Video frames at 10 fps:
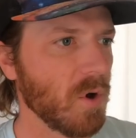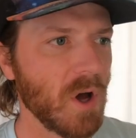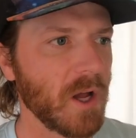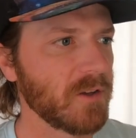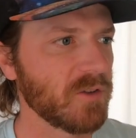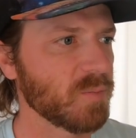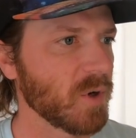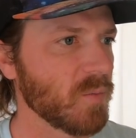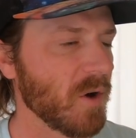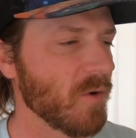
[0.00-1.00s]
Well, I just
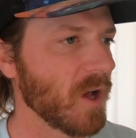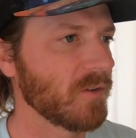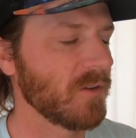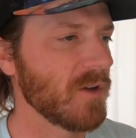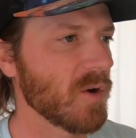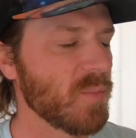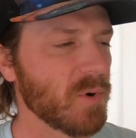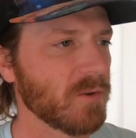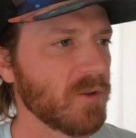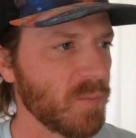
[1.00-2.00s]
bring my rods in the
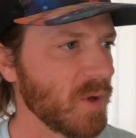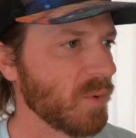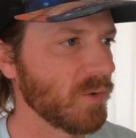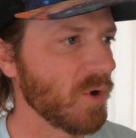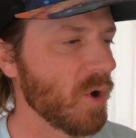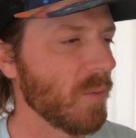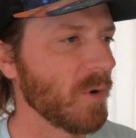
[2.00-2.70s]
airport so people know